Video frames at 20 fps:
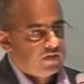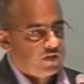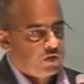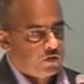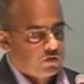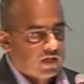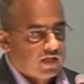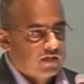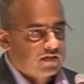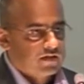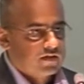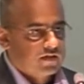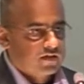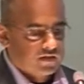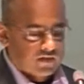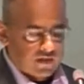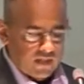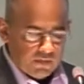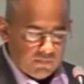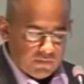You can't see
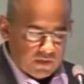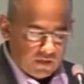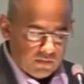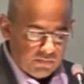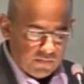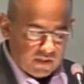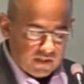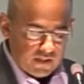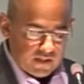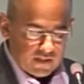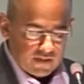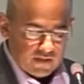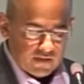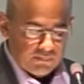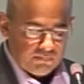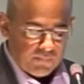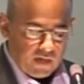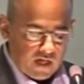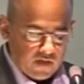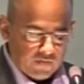this table, but it is
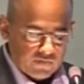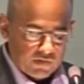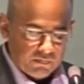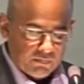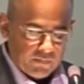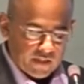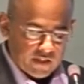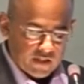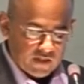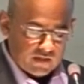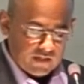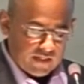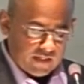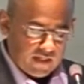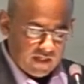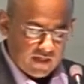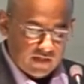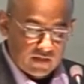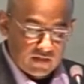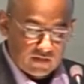part of the budget that
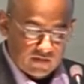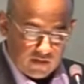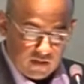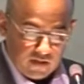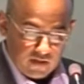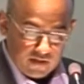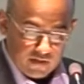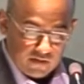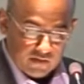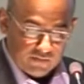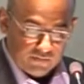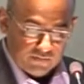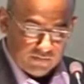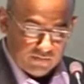I designed.